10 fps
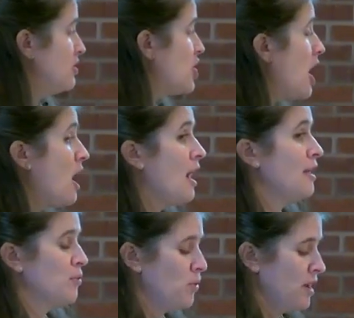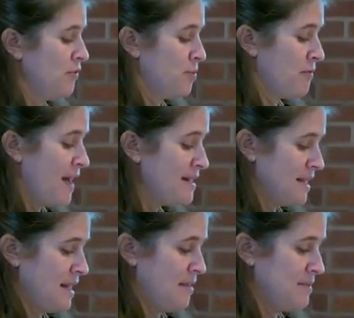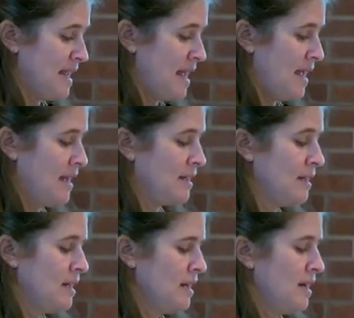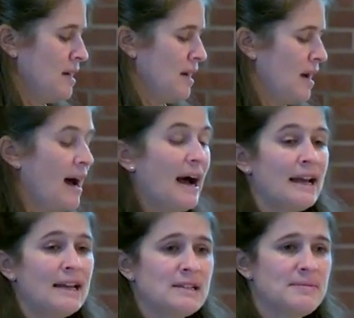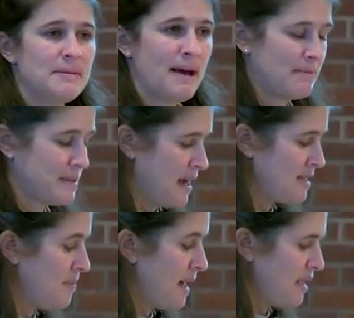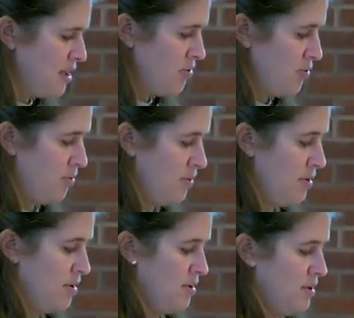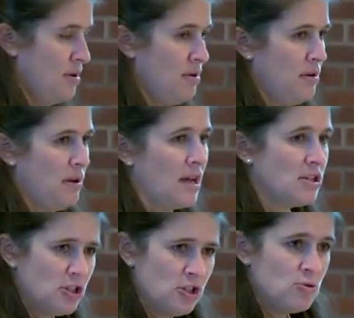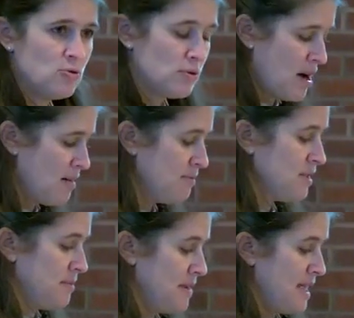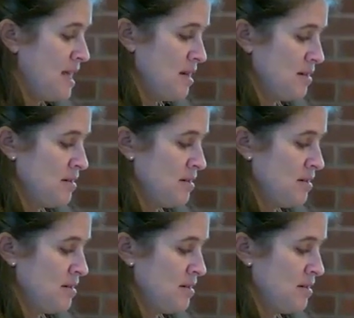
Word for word: John would have prevented him, saying, I need to be baptized by you, and do you come to me?